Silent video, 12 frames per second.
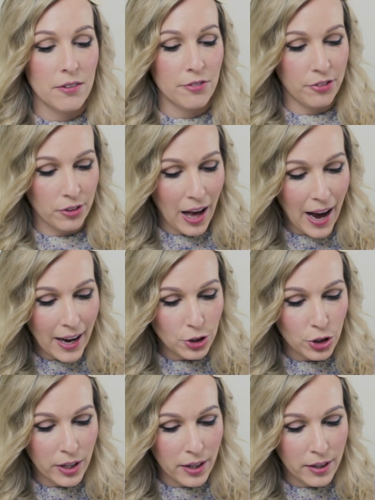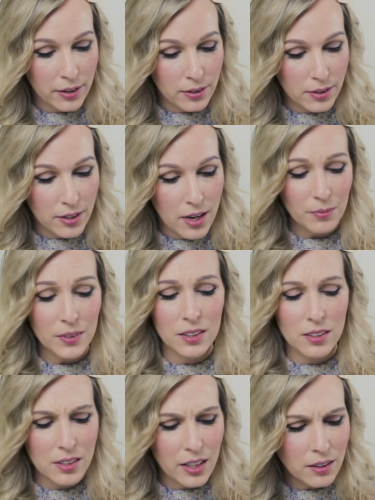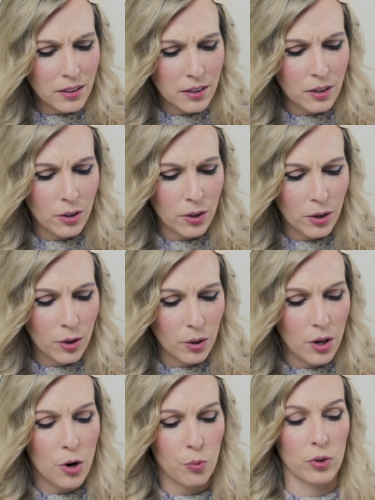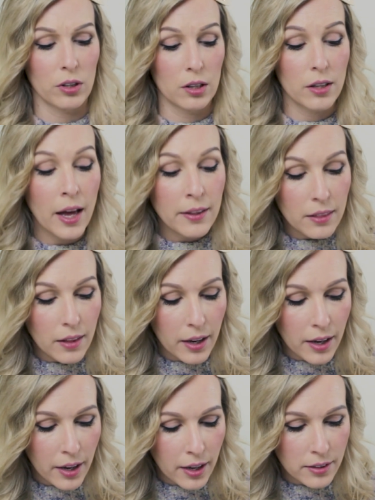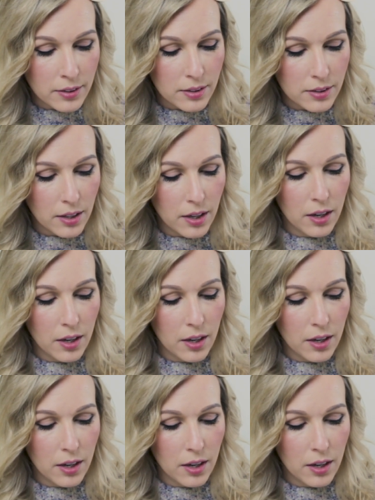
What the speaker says: flashes, cyclical, relentless,